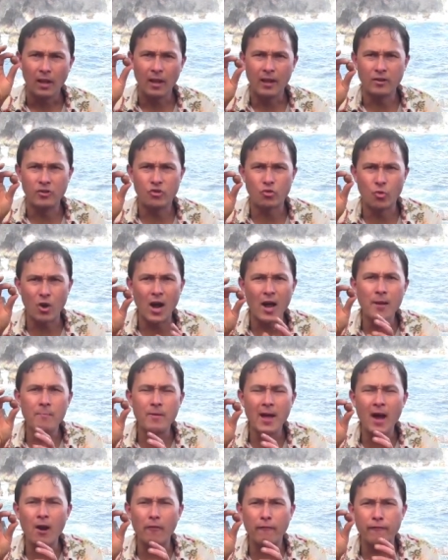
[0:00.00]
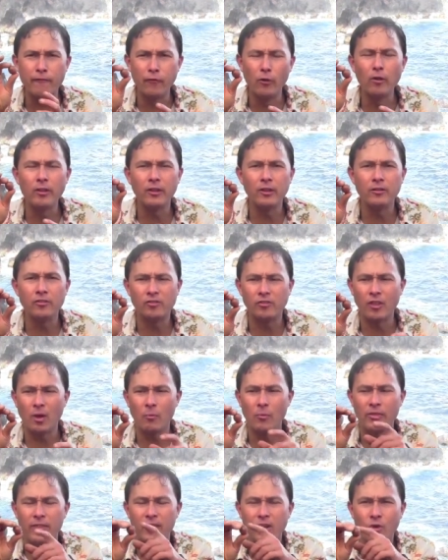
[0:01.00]
and dry them out fully so
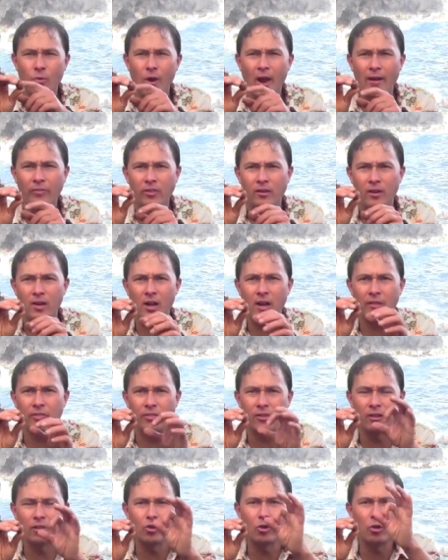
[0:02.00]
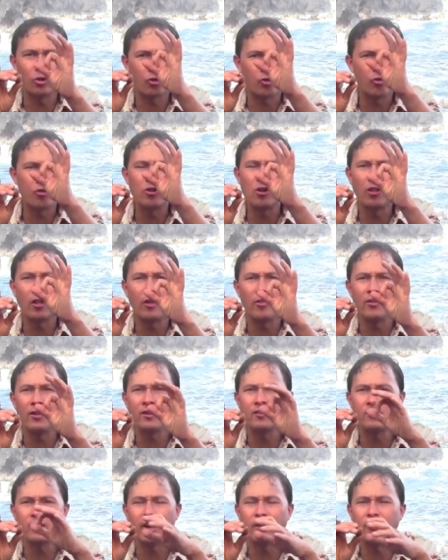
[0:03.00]
that when they crack the nut, the little kernel on the
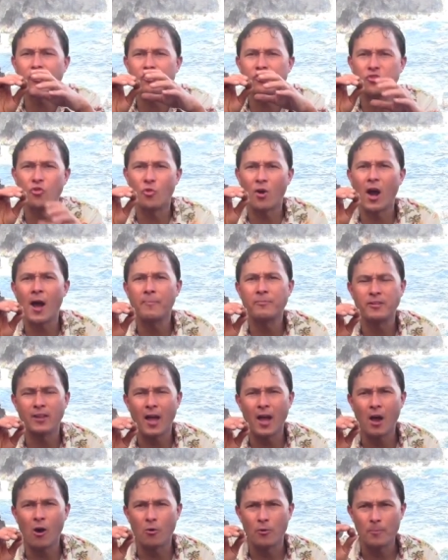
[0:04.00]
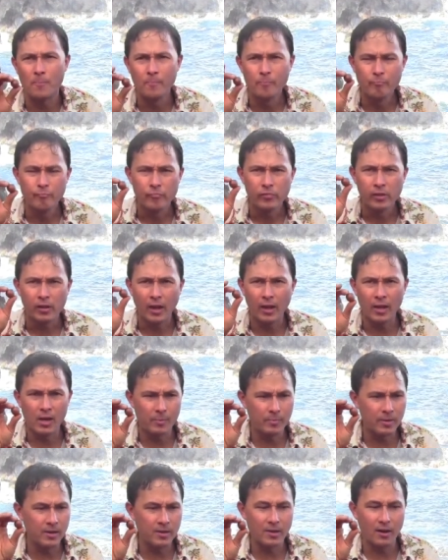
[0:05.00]
inside just drops out.
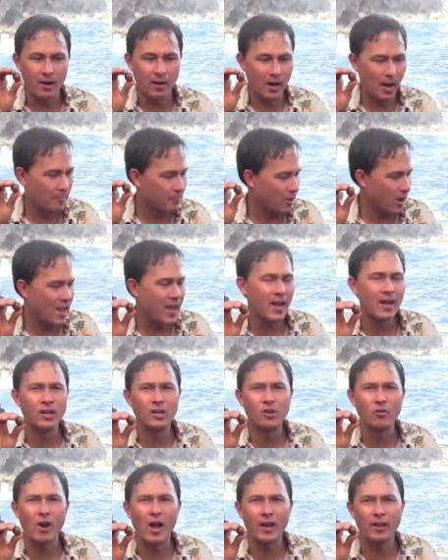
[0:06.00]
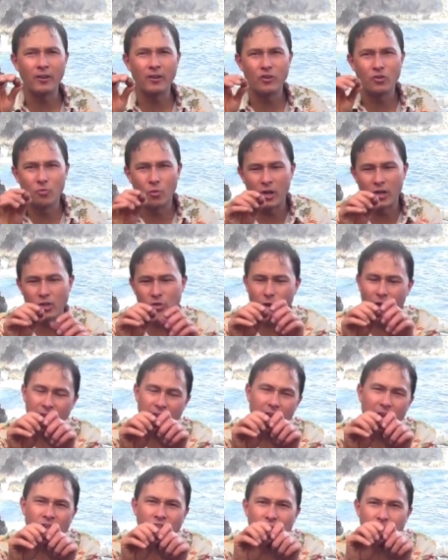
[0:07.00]
And I mean, I'm hand cracking each one so I
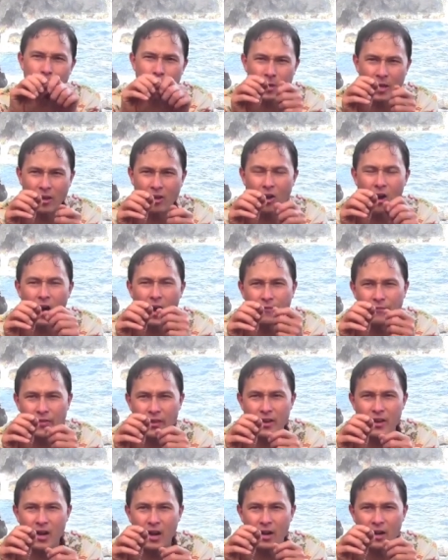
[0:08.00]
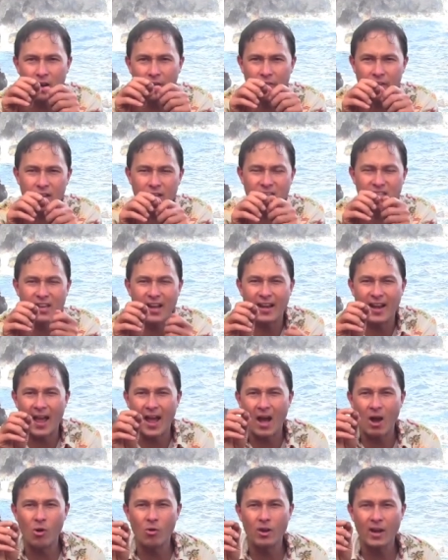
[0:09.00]
can actually pick off the nut on the inside
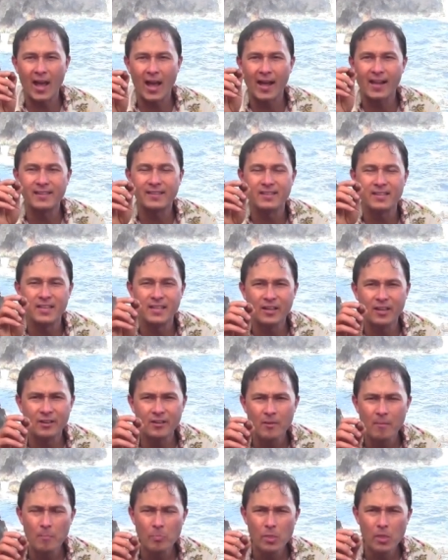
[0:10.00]
out as needed.